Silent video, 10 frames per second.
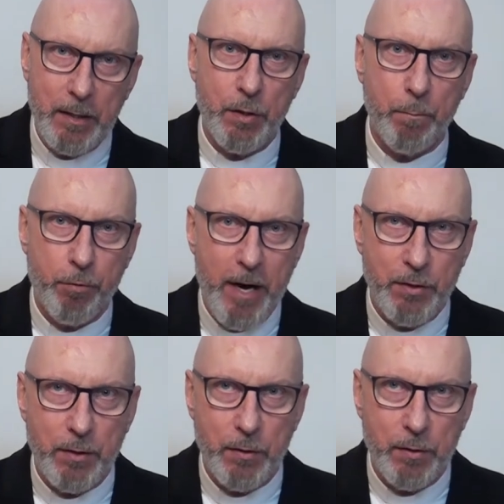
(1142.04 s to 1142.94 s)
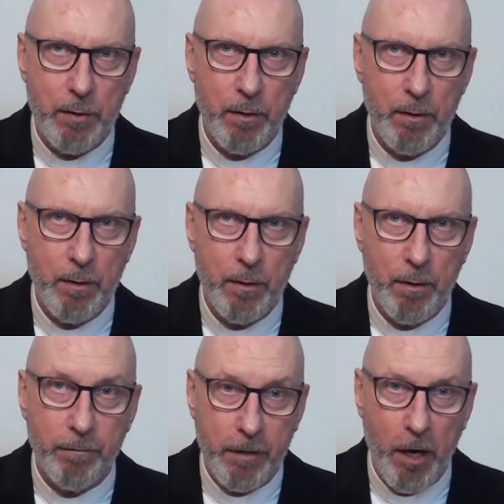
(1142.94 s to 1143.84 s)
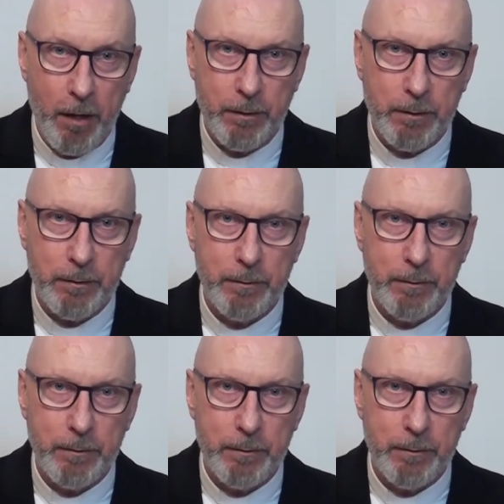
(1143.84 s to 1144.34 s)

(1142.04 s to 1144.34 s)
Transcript: it's a presence of God.